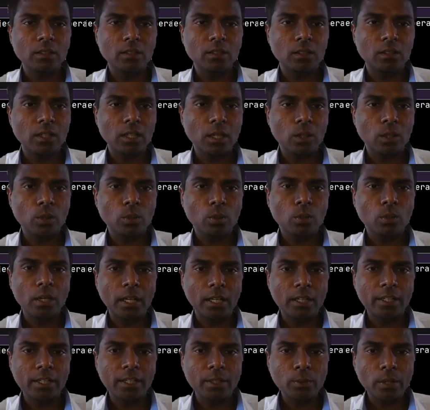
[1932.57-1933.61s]
Now
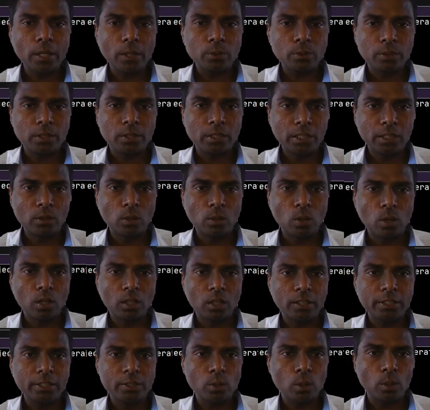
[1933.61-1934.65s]
already we have seen
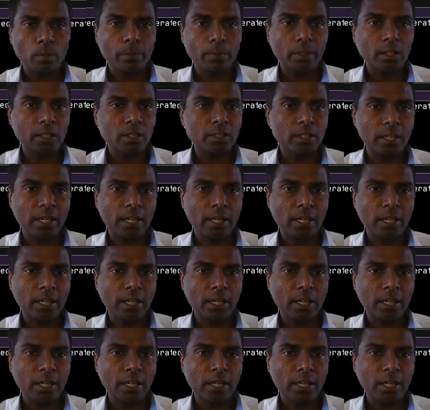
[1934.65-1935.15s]
all these operators.